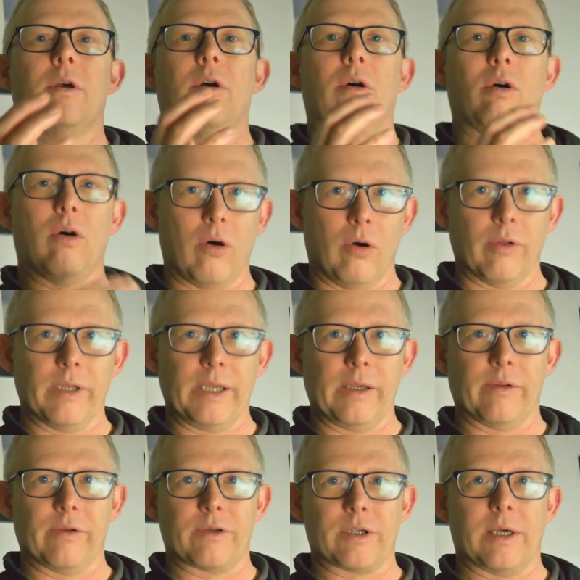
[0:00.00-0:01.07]
on the
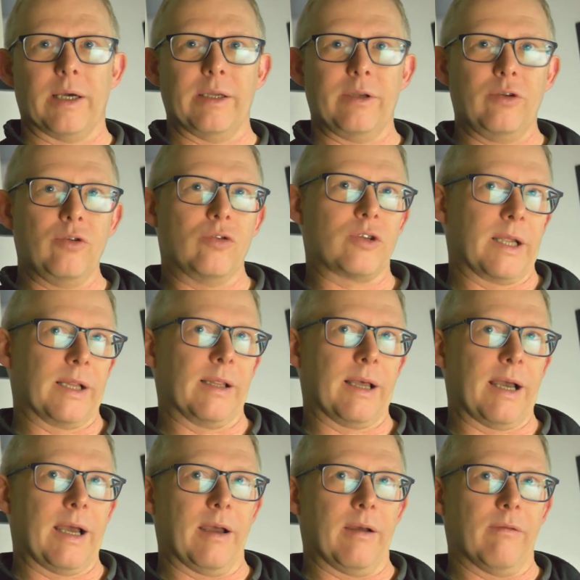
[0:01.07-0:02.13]
other side you still
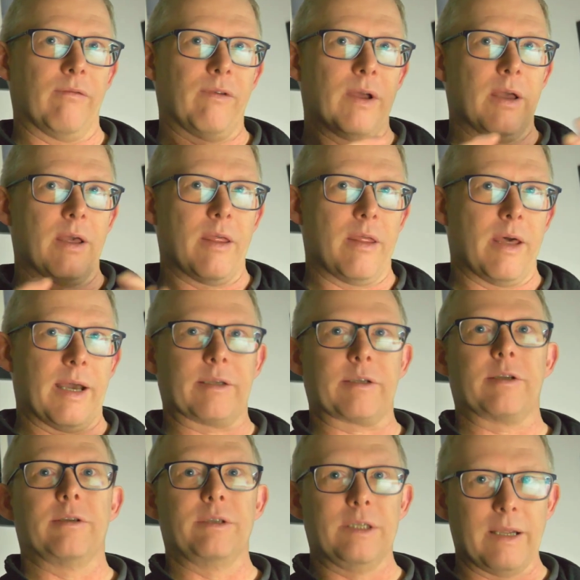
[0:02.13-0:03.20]
have that
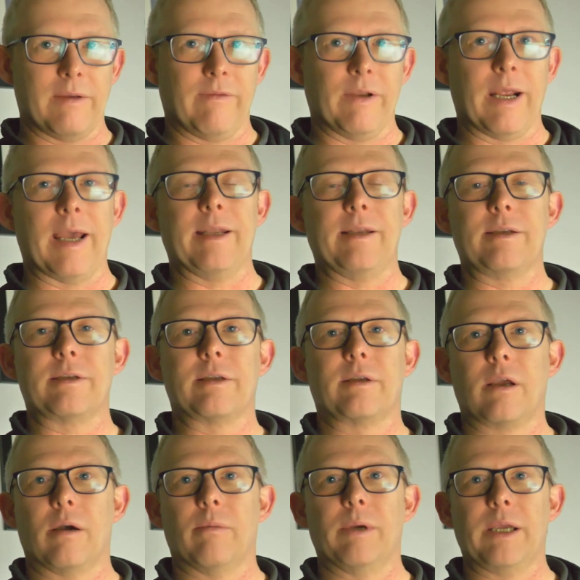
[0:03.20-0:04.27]
dividend
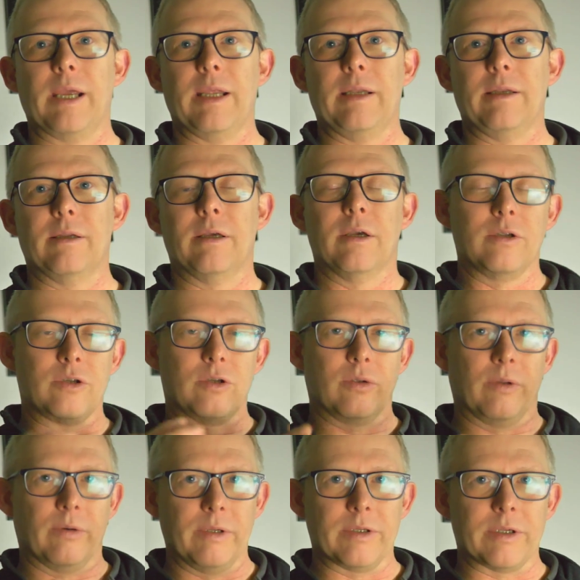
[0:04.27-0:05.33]
coming in, so
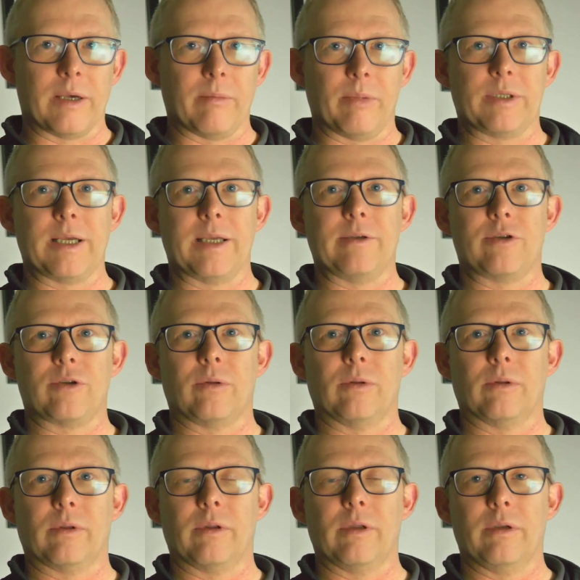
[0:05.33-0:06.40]
there is that potential
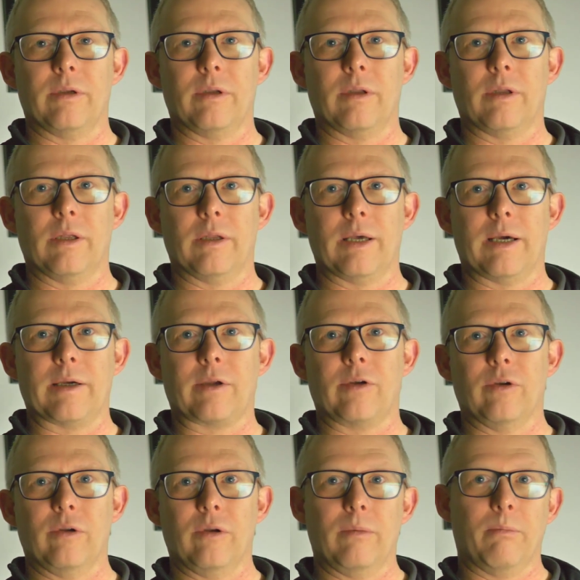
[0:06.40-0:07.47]
that
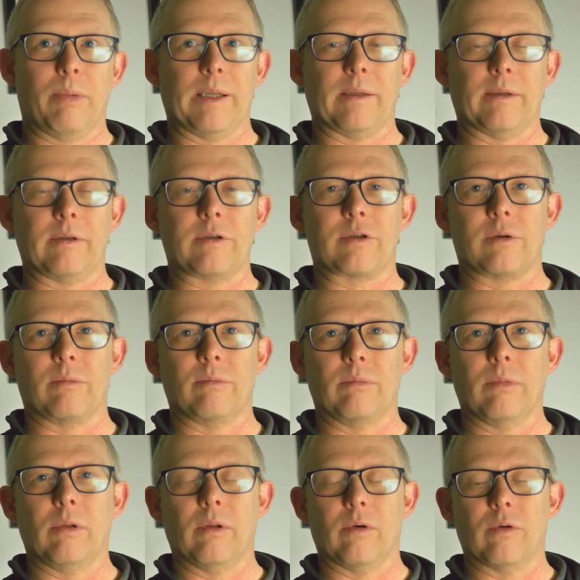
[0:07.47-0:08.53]
could balance some
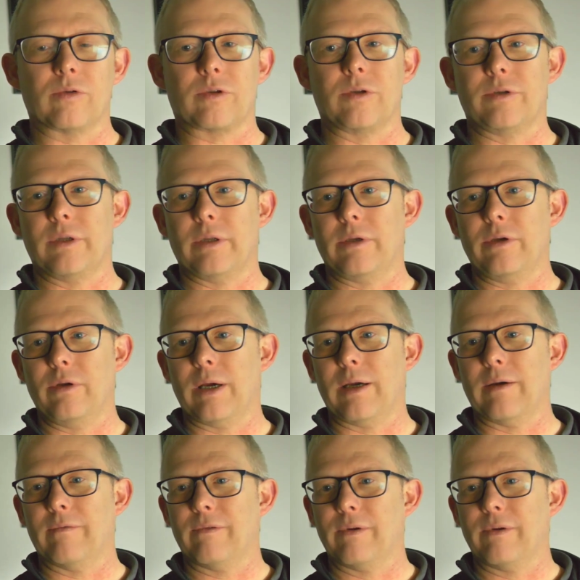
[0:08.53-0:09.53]
losses that you have.